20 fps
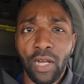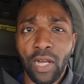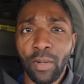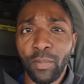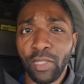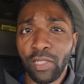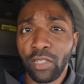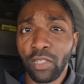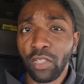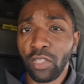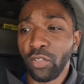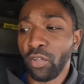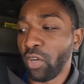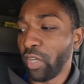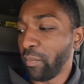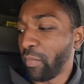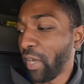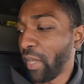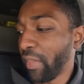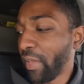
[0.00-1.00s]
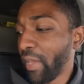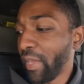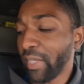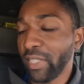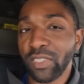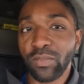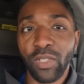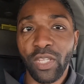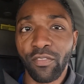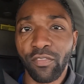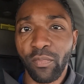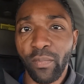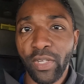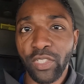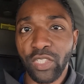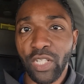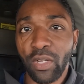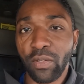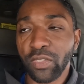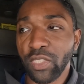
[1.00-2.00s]
I'm a little annoyed by that, because the
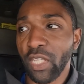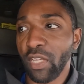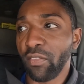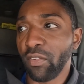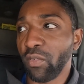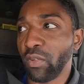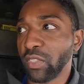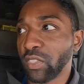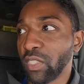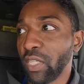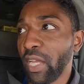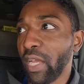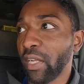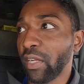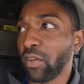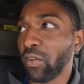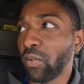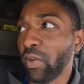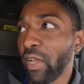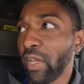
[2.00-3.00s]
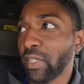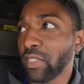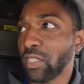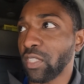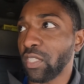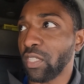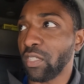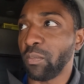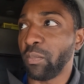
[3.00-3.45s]
information I was given was not correct,